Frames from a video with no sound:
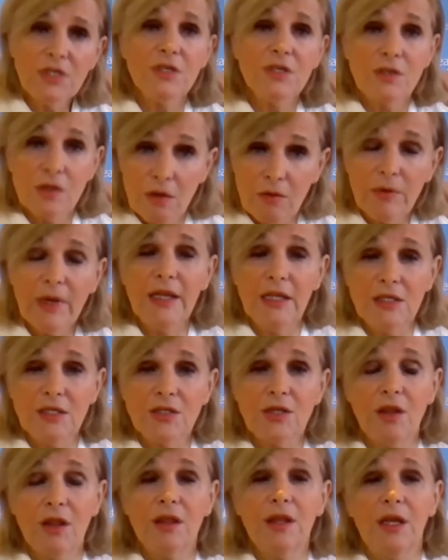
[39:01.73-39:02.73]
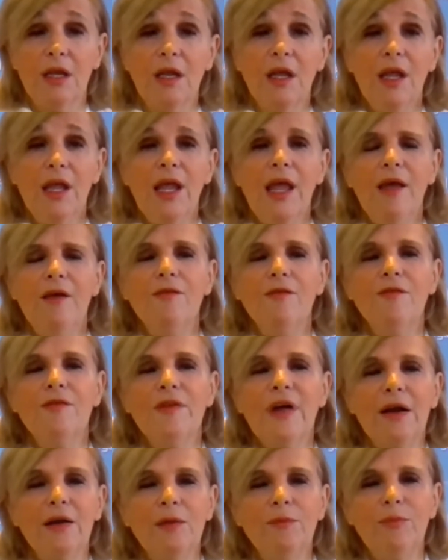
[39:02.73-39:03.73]
which is already something
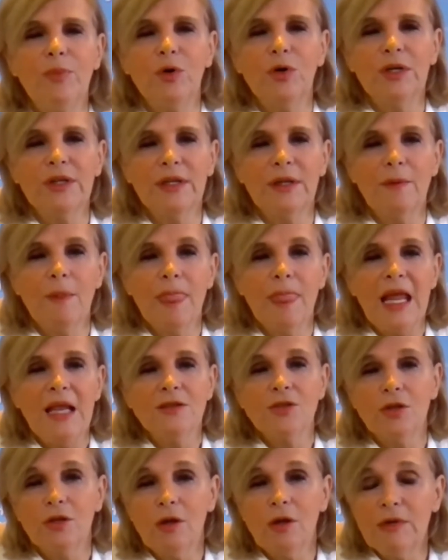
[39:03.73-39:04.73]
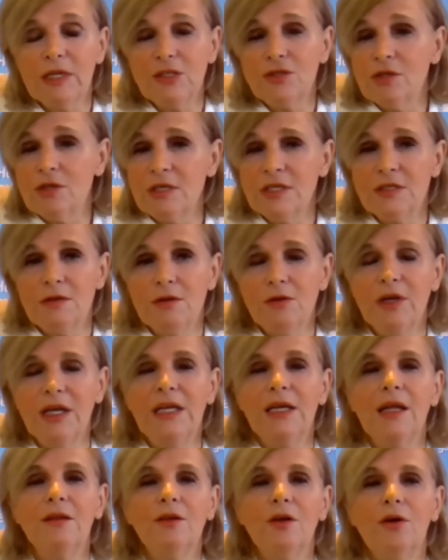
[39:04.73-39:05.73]
very important. So WHO is
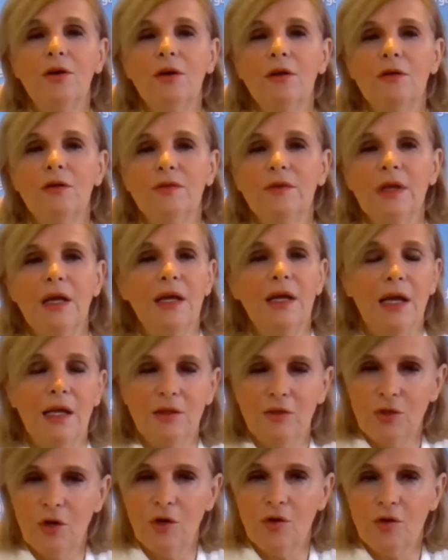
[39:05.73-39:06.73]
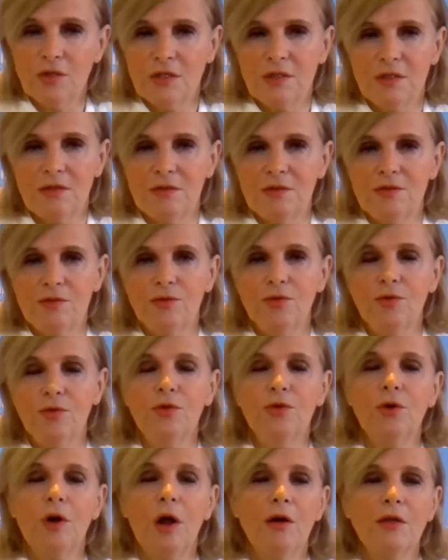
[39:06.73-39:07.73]
looking at all of those two
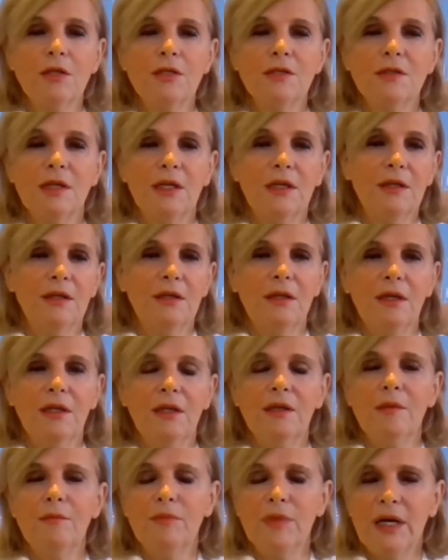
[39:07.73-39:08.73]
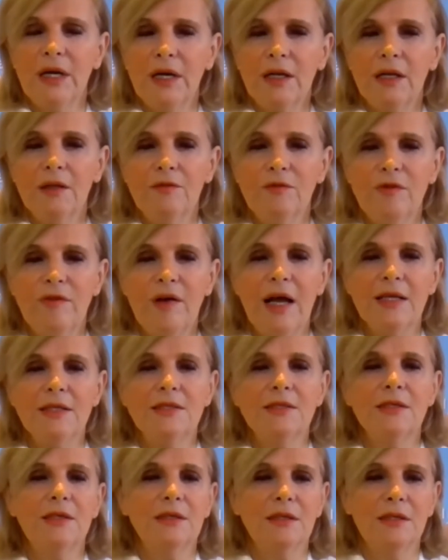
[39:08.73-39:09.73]
drugs that the Merck and
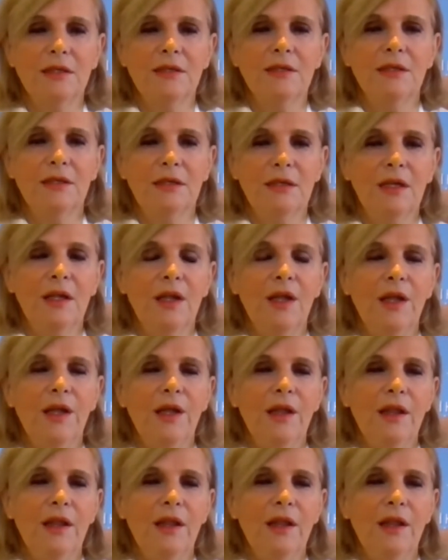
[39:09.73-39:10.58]
Pfizer, the